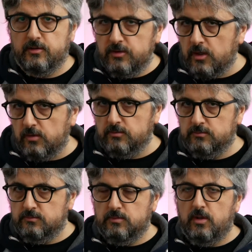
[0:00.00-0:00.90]
Now,
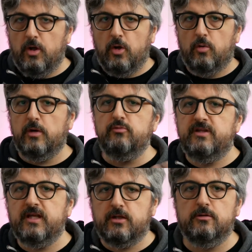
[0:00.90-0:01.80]
when we take a